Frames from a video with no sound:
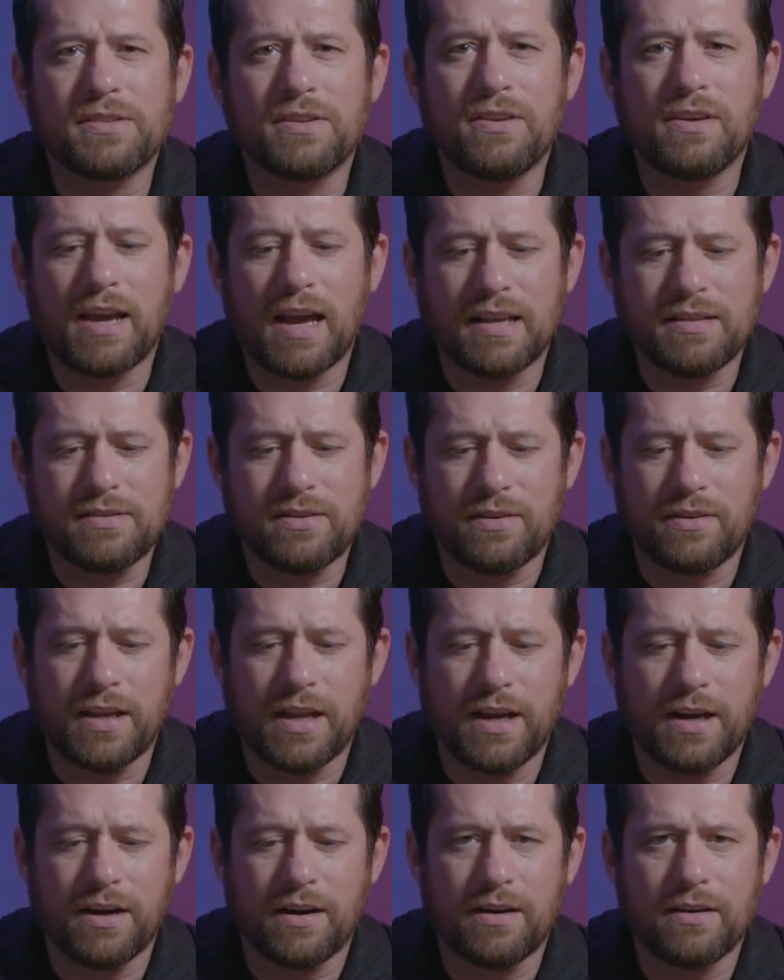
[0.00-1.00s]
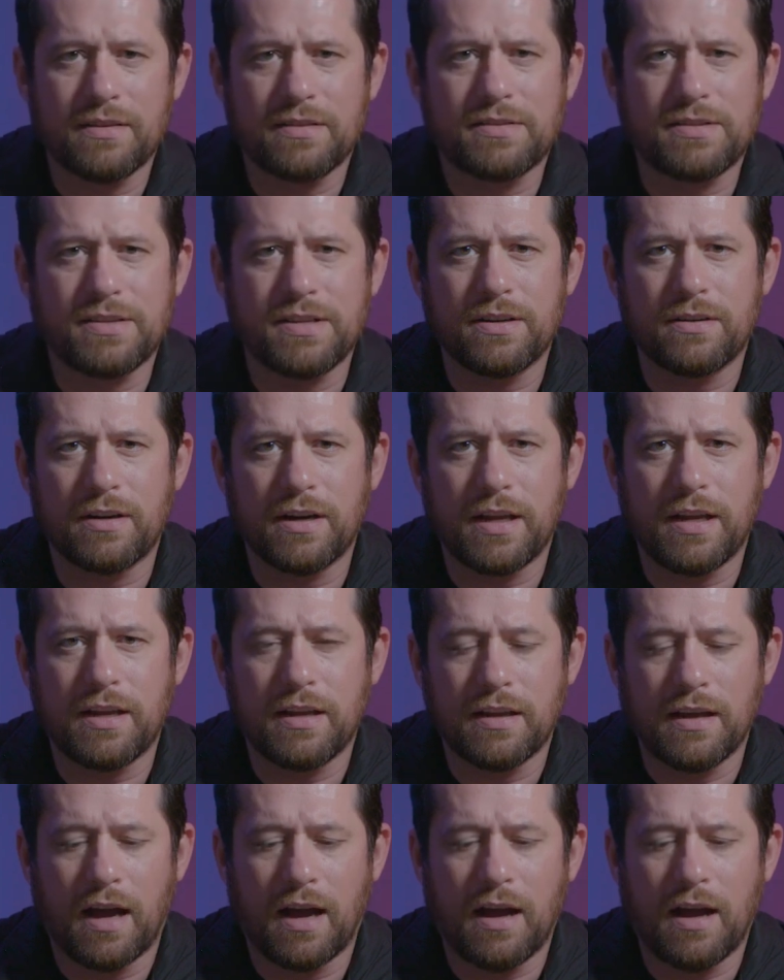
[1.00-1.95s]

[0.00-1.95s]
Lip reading: so you guys don't hear Siri